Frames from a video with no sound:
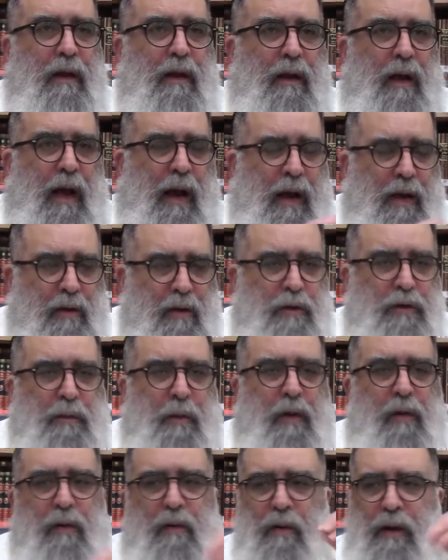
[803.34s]
HaKadosh
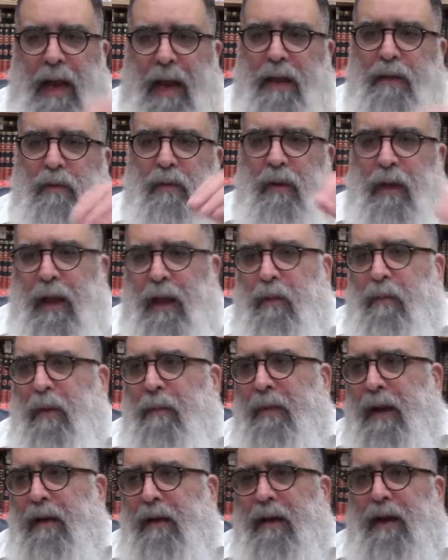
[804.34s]
Baruch Hu, God will help
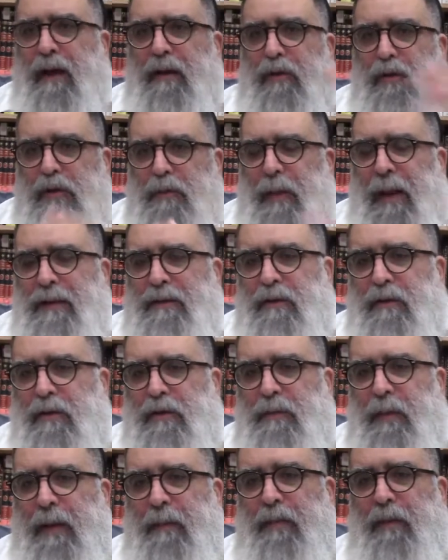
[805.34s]
America to sponsor
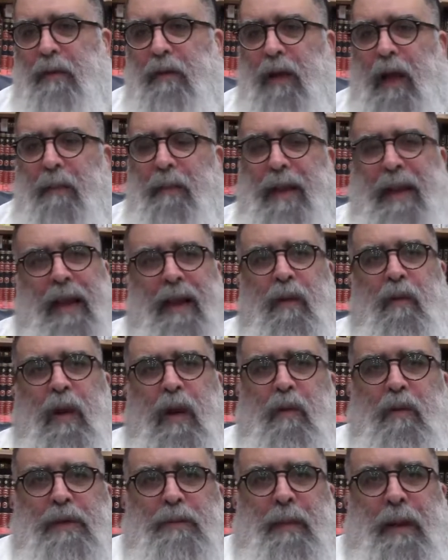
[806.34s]
those people. I mean,
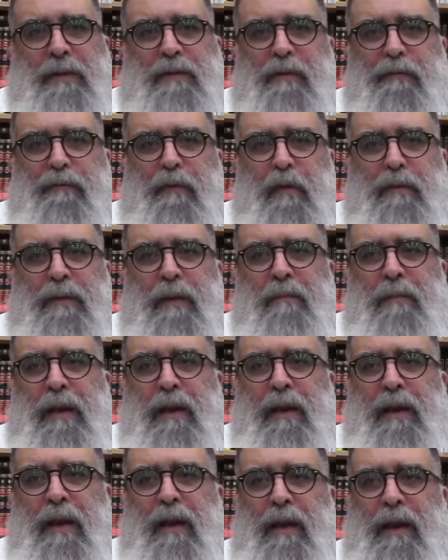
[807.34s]
anyway, we sponsor 14
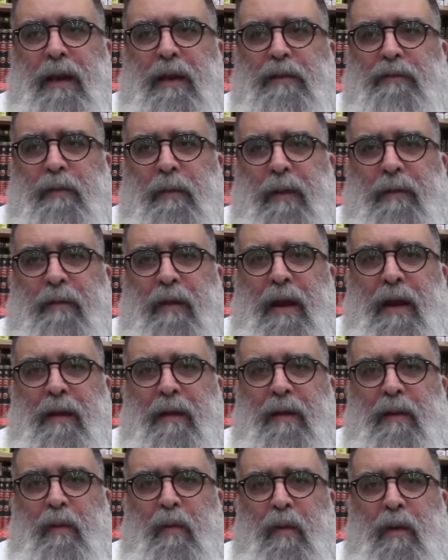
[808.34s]
million illegals from
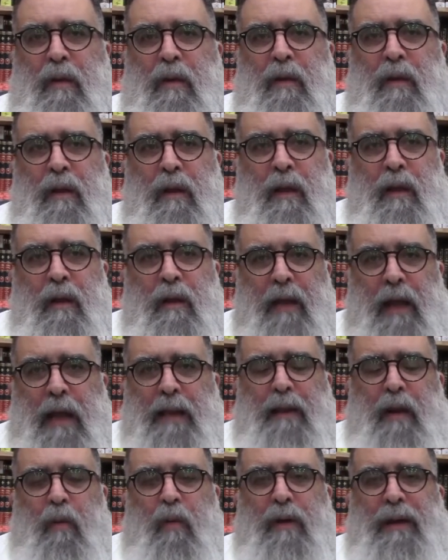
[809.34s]
everywhere in the world.
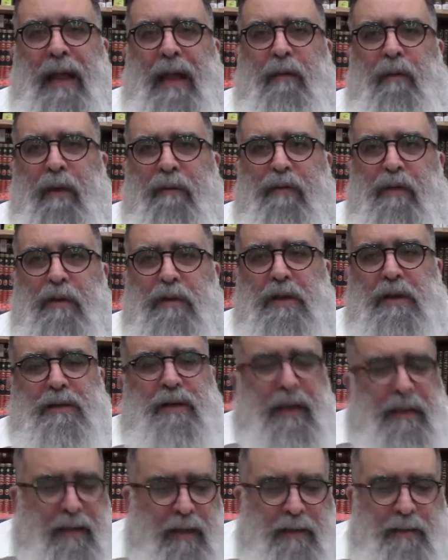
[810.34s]
And they were not refugees.
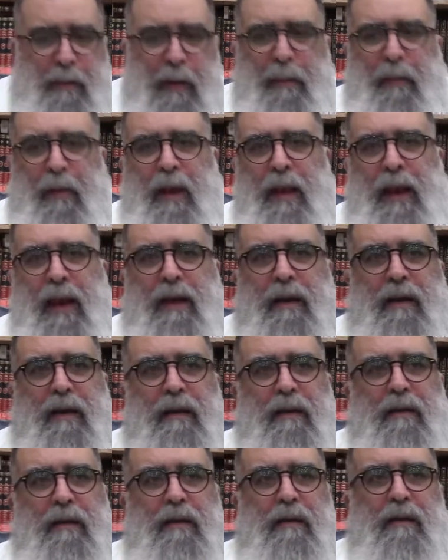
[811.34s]
Let those people in.
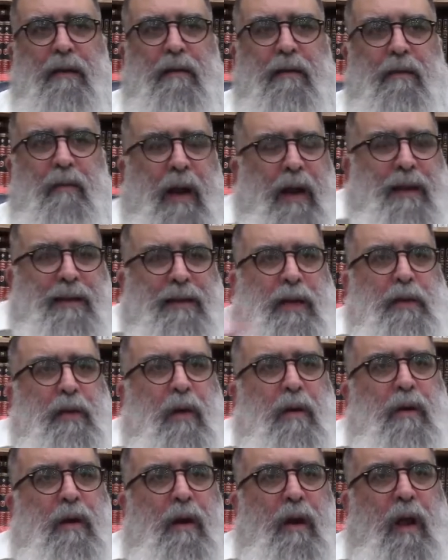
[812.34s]
Why is the
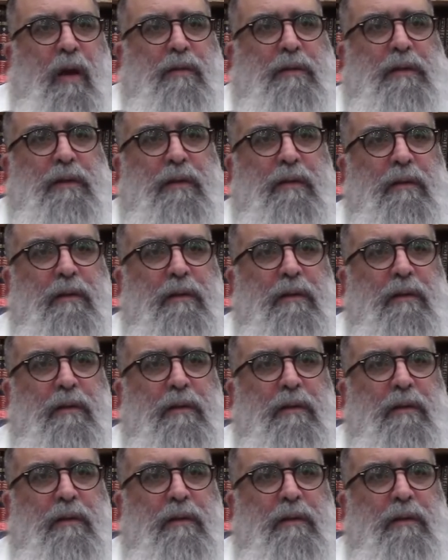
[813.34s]
door closed?